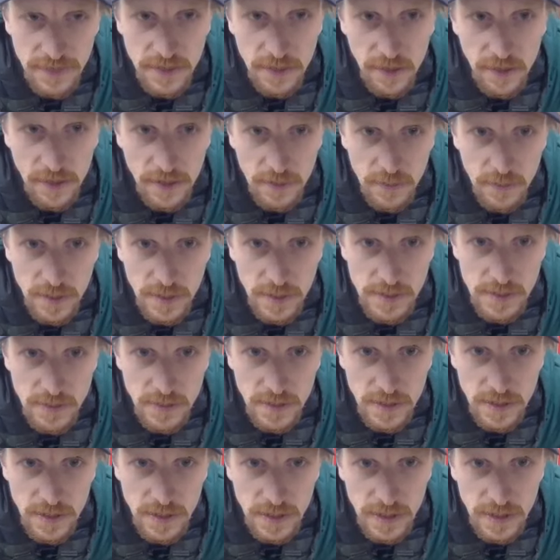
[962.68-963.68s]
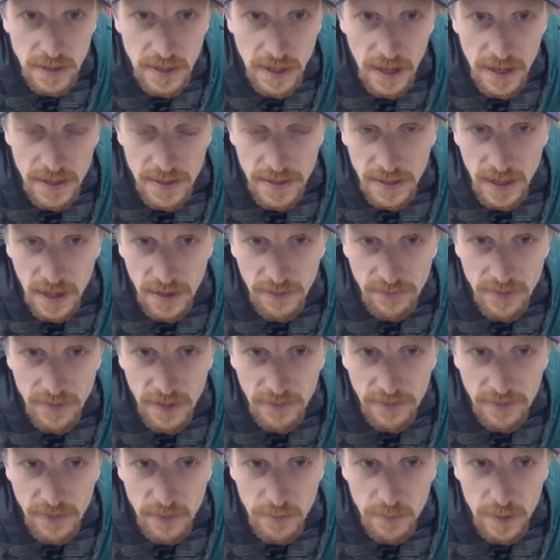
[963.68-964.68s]
at the hardware store I think I've
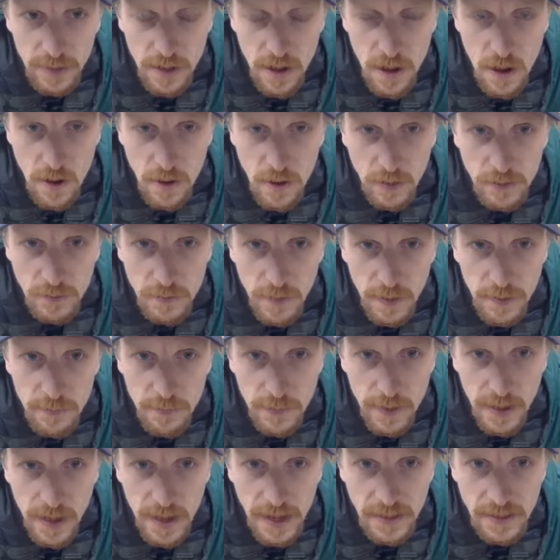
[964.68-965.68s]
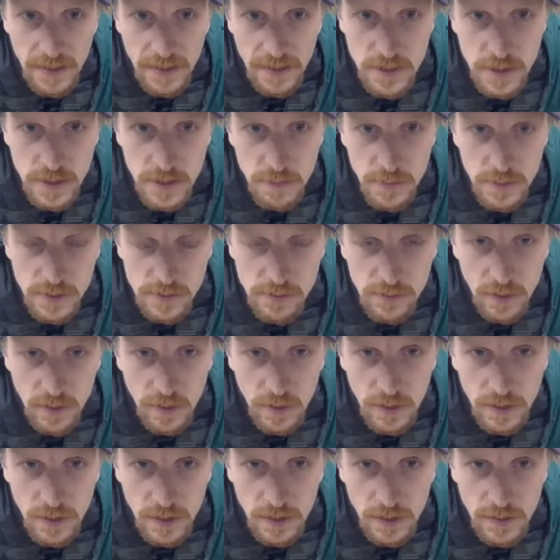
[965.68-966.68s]
definitely been hosed by buying the cheapest
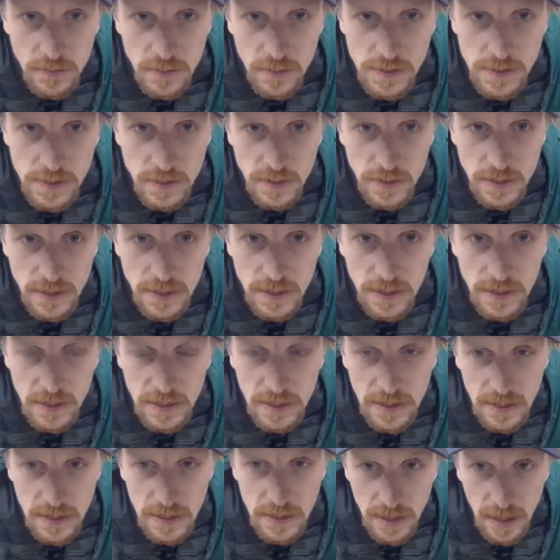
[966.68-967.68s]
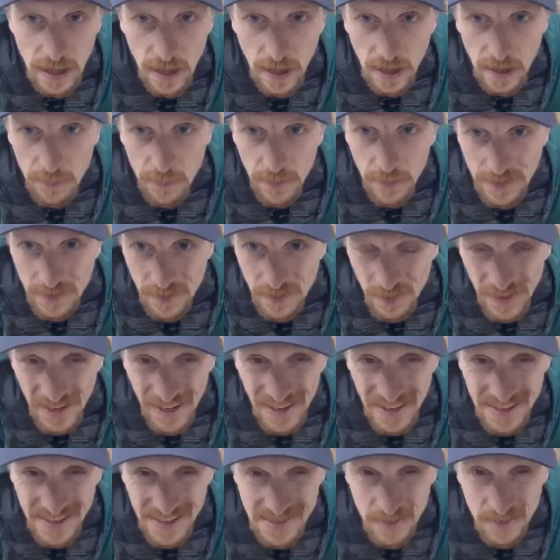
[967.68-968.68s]
roll at the hardware store. Um, and so
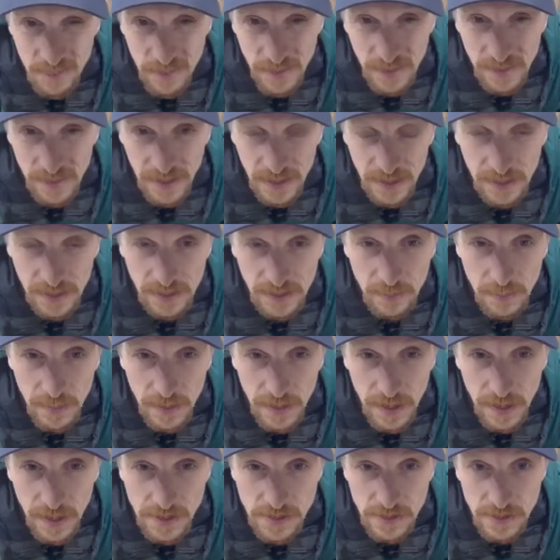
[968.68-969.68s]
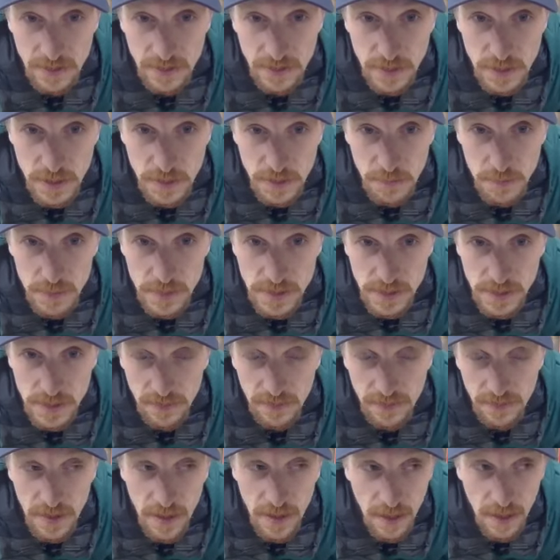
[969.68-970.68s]
getting something like a little bit nicer than the cheapest
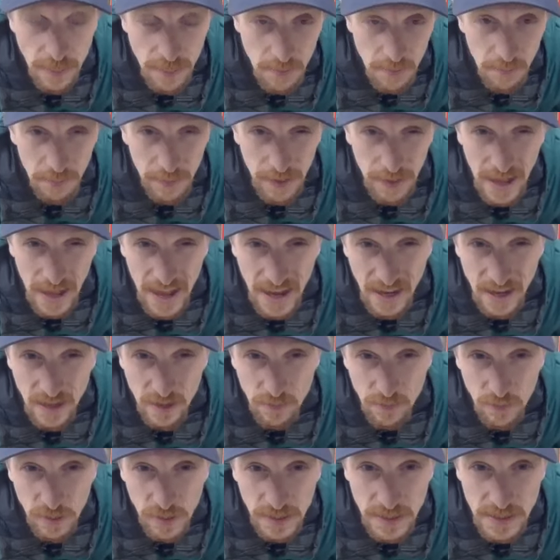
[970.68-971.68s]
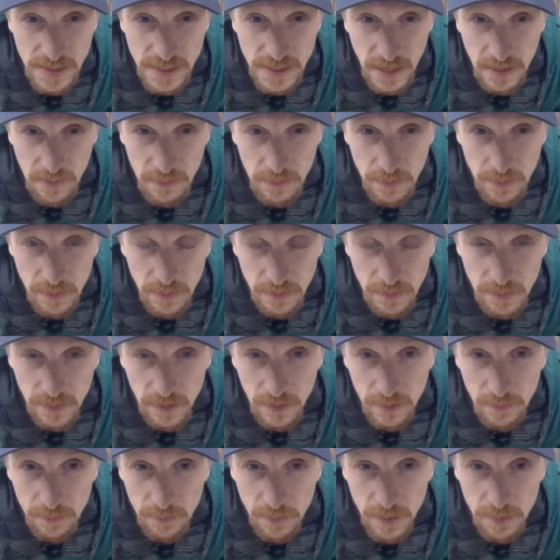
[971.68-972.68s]
stuff. The black Gorilla Tape
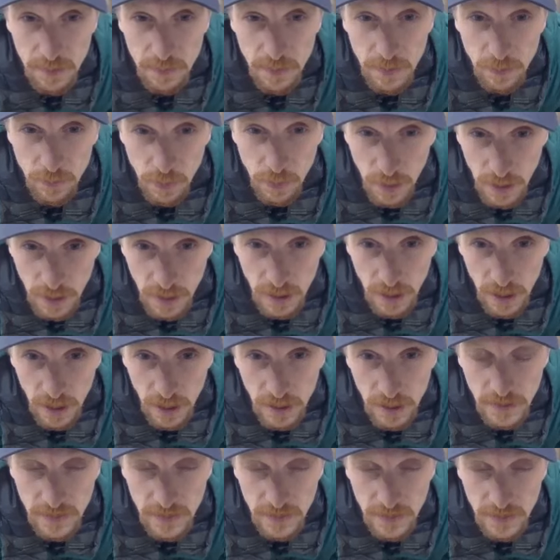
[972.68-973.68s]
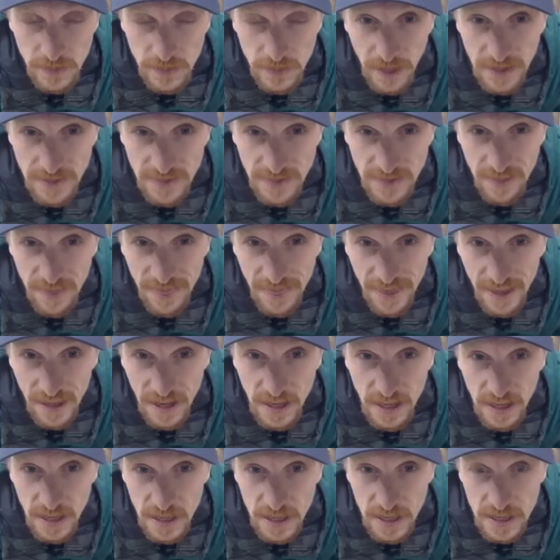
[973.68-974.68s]
um, can be really good. It's like nice and
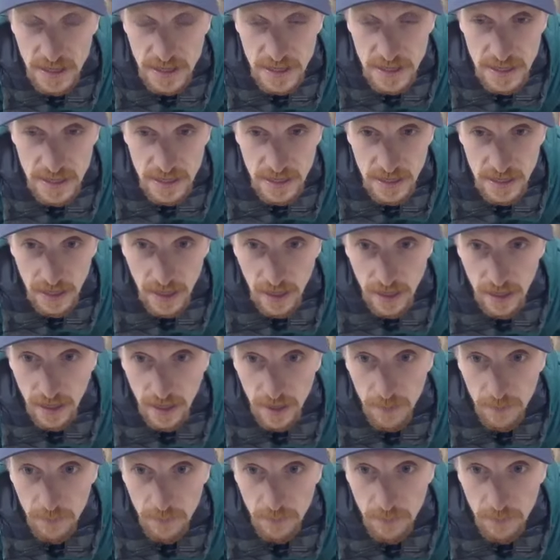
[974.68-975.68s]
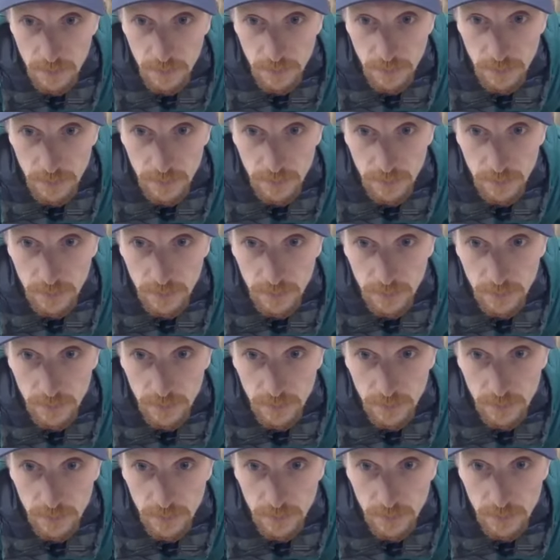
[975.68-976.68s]
thick. Um,
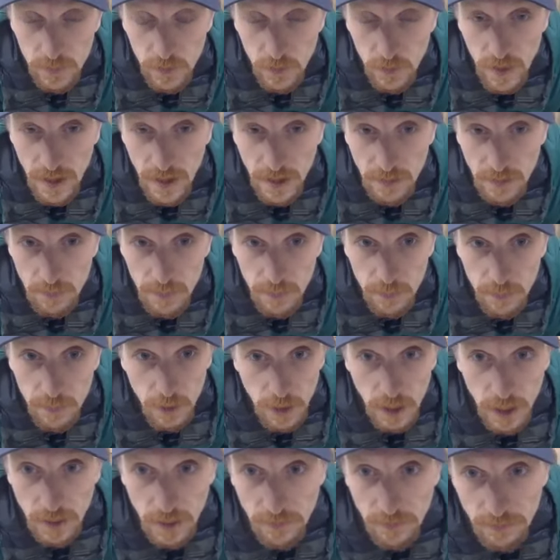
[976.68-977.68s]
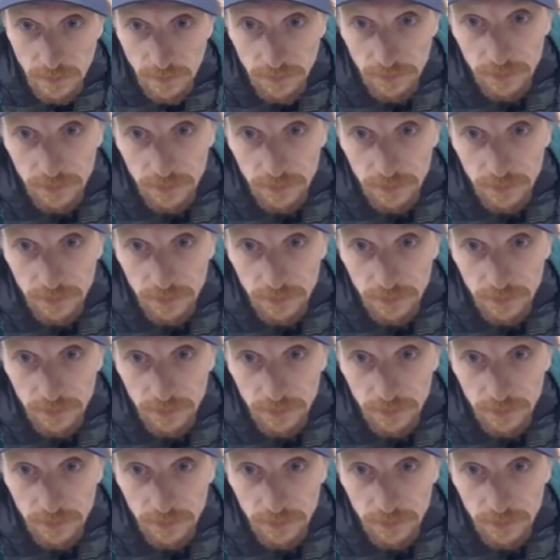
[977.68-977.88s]
so that can be pretty good.